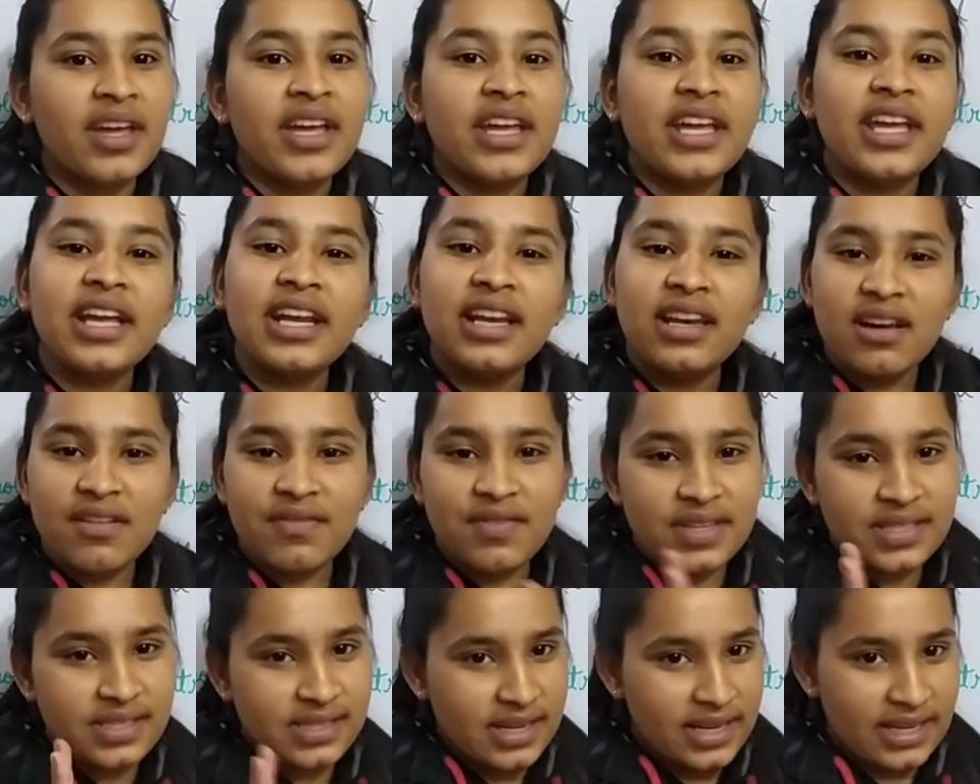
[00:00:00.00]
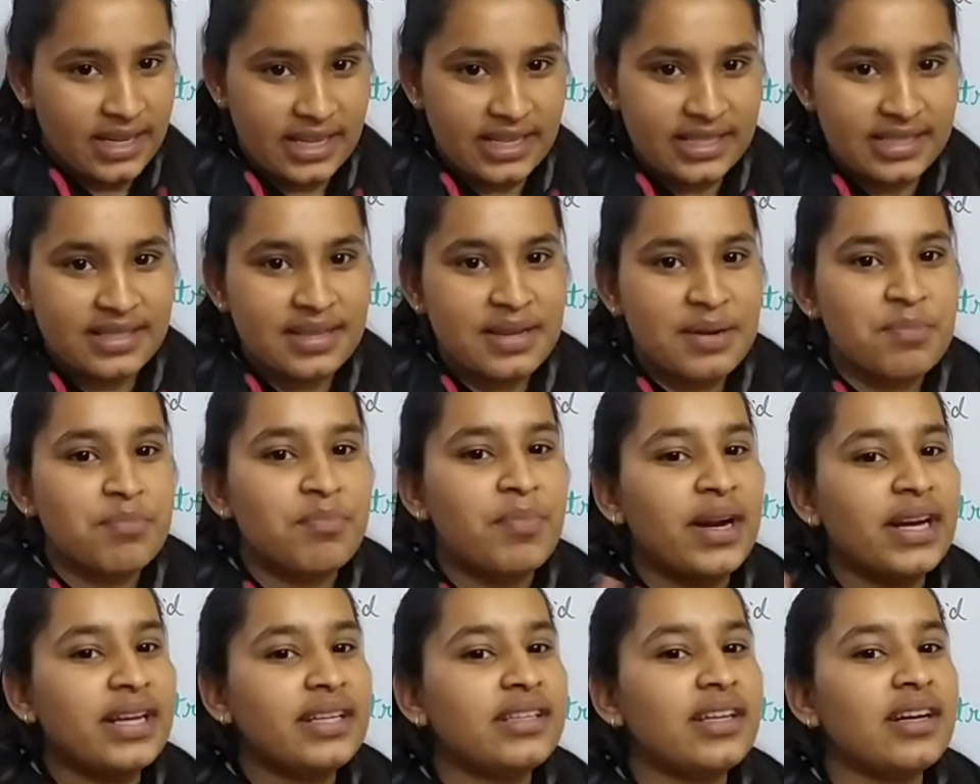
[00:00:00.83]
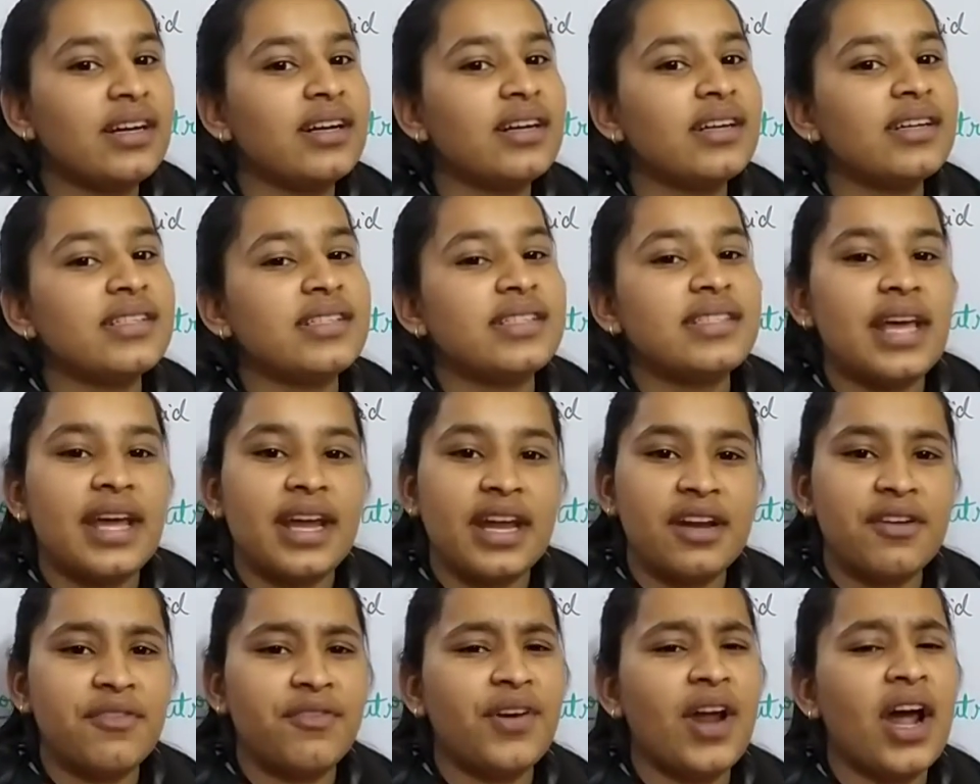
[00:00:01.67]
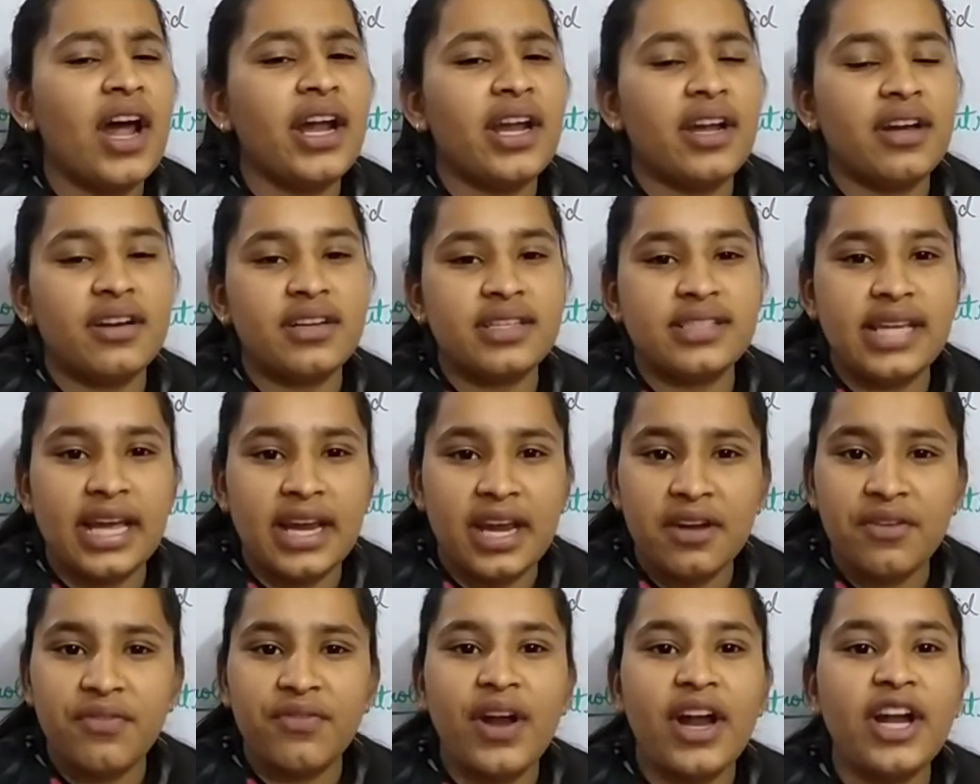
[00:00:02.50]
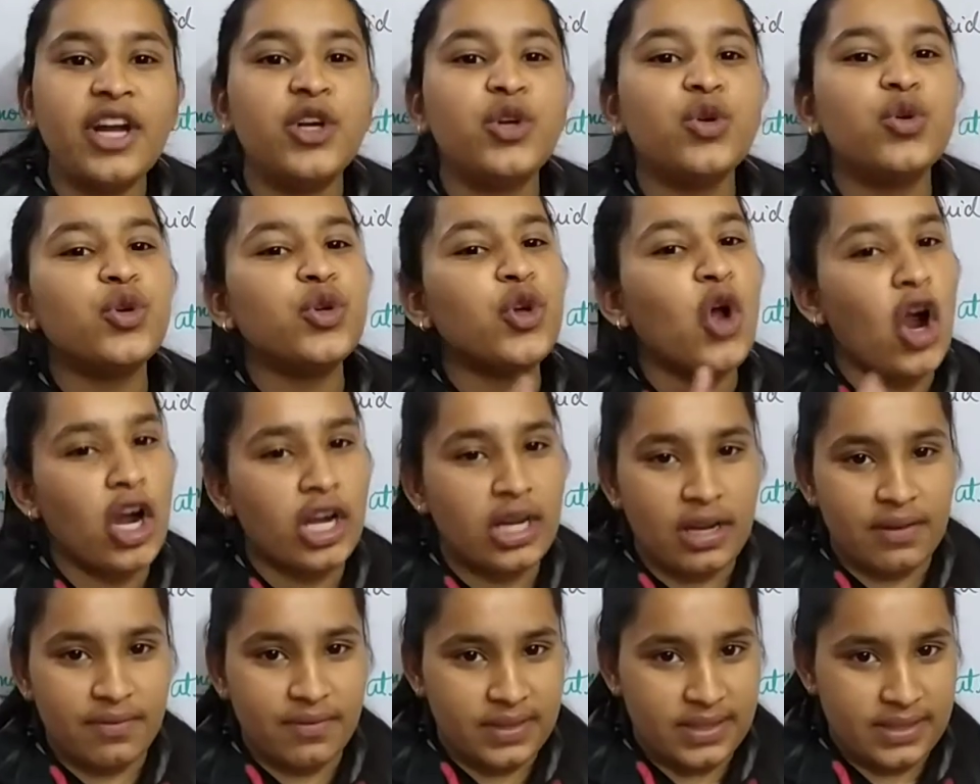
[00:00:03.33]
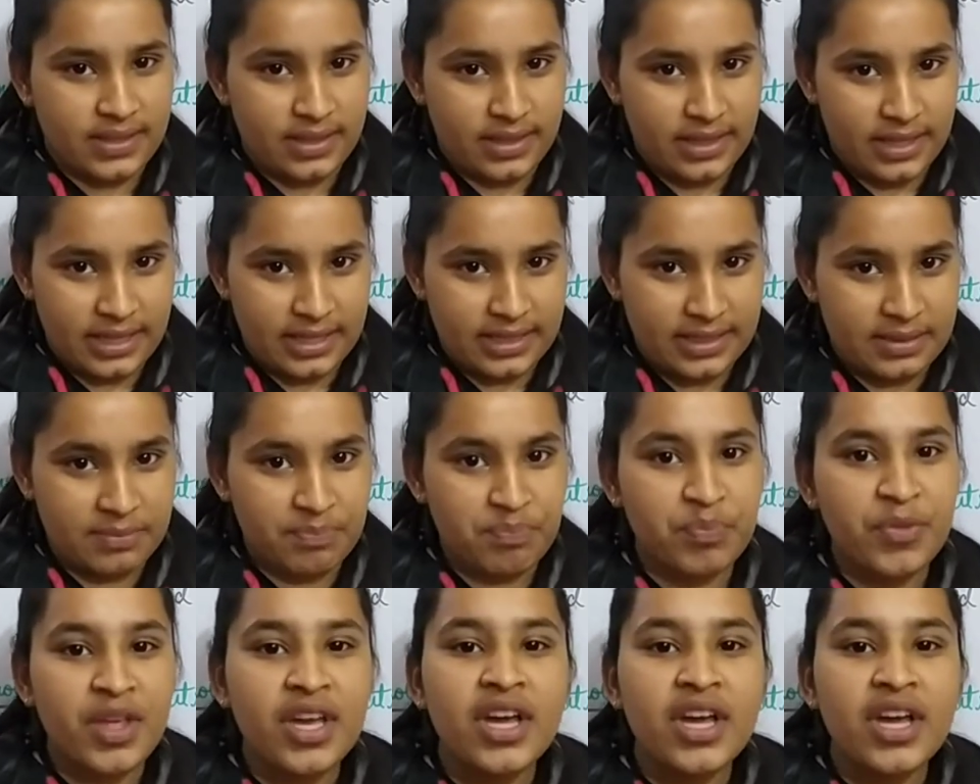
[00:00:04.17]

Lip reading: He loves studies, but the second friend do not love studies.